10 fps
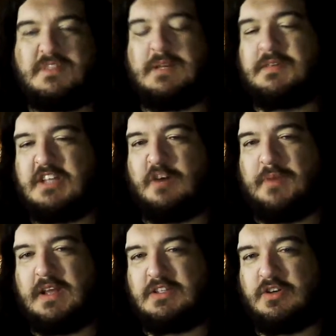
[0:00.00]
myself
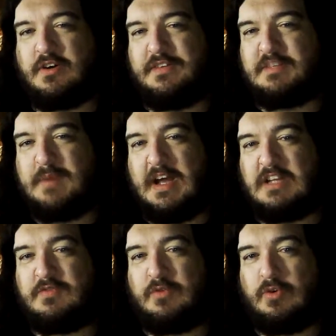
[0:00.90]
being stuck on this
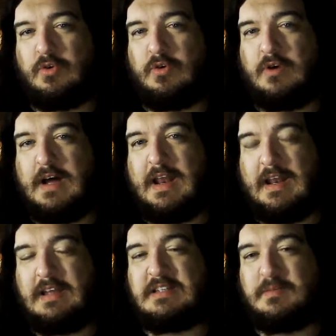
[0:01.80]
page for at
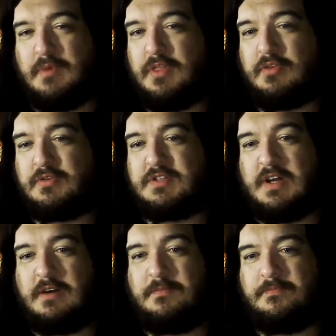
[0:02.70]
least a month or
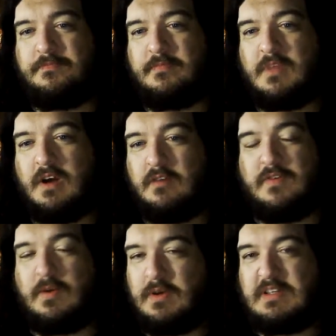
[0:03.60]
so.
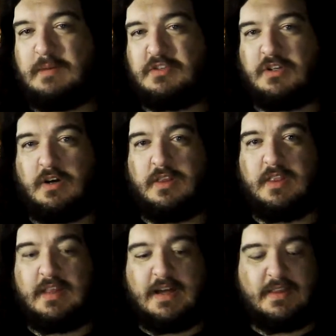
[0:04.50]
Hopefully it won't take much longer than
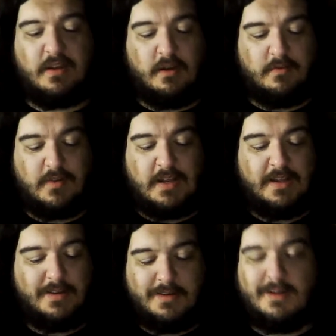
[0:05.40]
that, and then hopefully
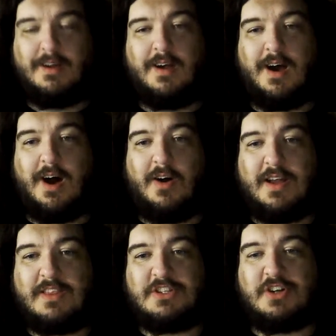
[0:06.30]
I'll
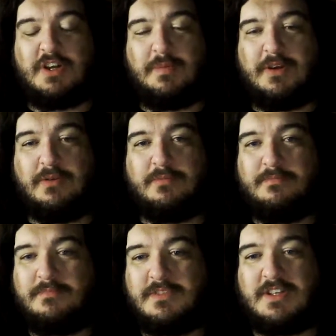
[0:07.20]
get the shiny Mew.
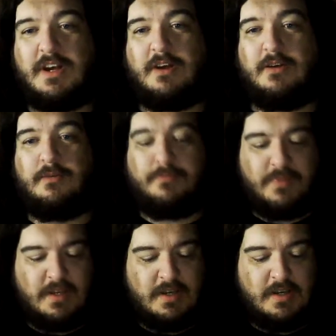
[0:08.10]
So,
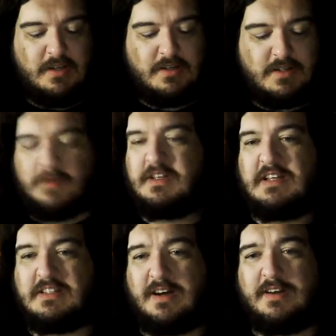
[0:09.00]
time to get started on